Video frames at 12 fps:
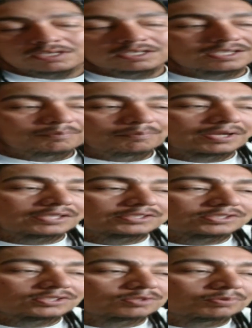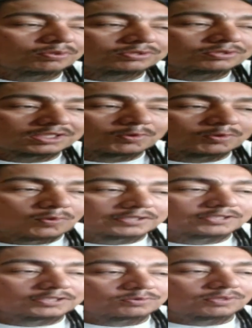man. Come back, chill, post up, and
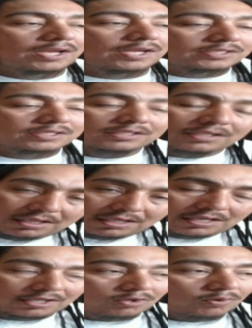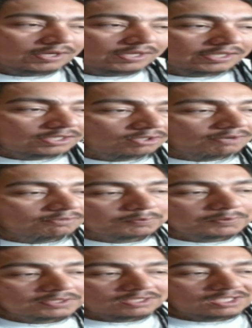watch this reaction, and go ahead and interact with
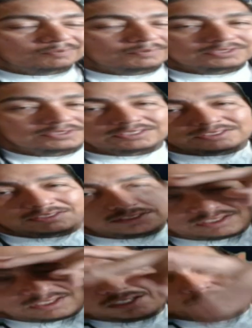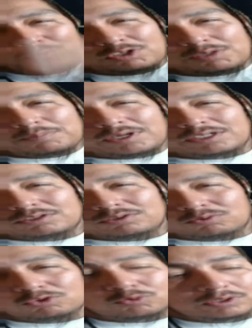me in the comment section. Right back.
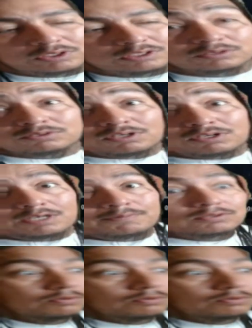Don't go nowhere. Subscribe, by